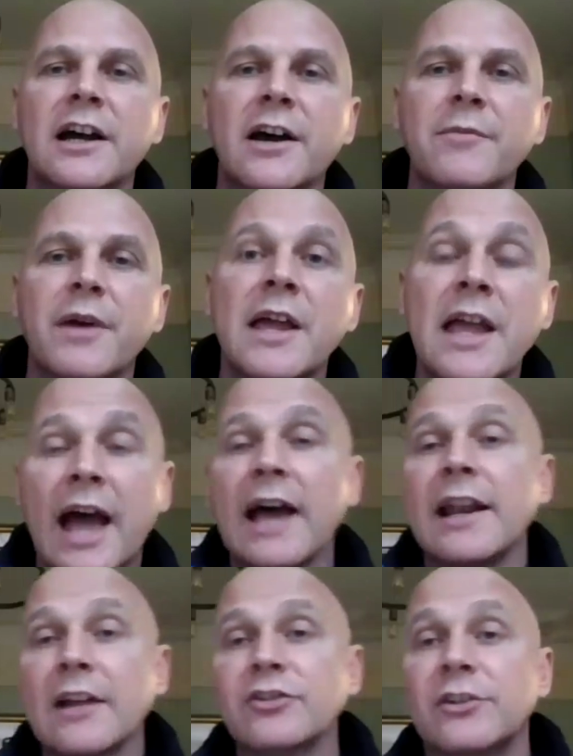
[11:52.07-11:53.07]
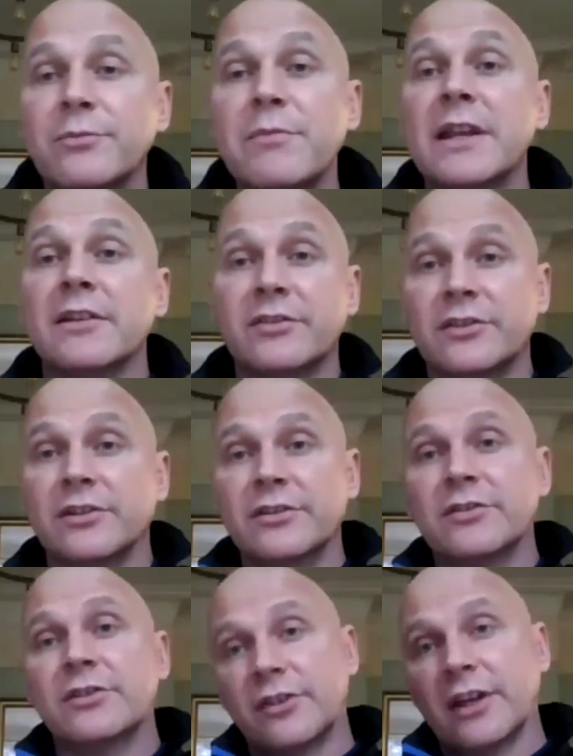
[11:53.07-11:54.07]
And actually, as
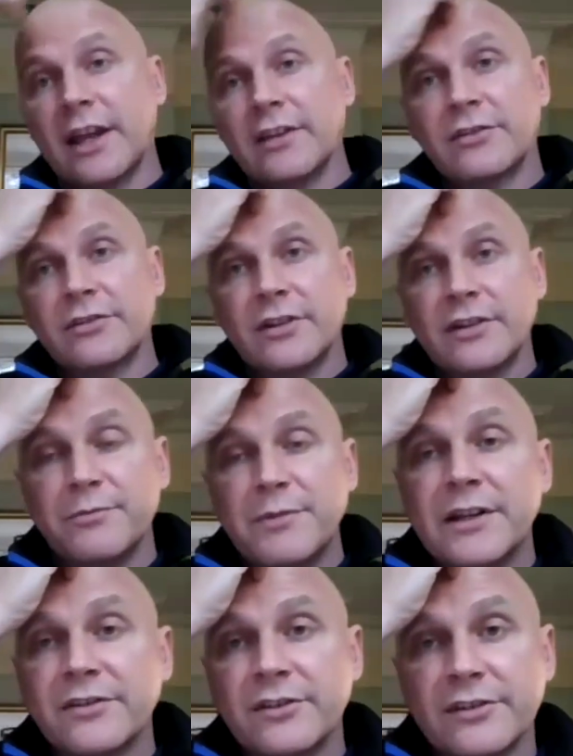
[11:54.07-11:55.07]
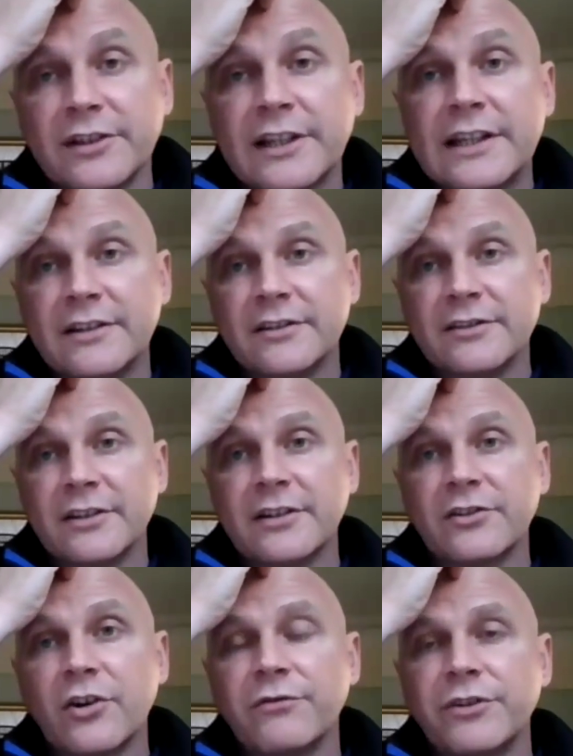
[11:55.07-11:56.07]
ministers, because I guess it's ministers and leaders at
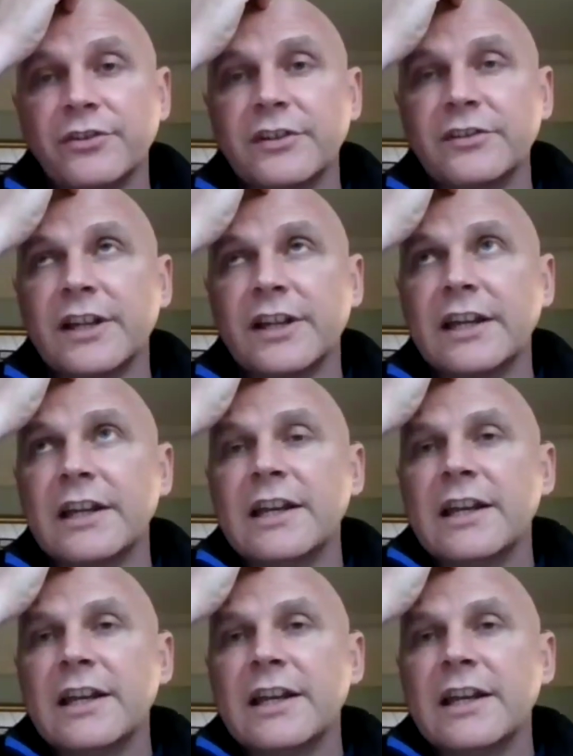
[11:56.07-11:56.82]
this conference, isn't it?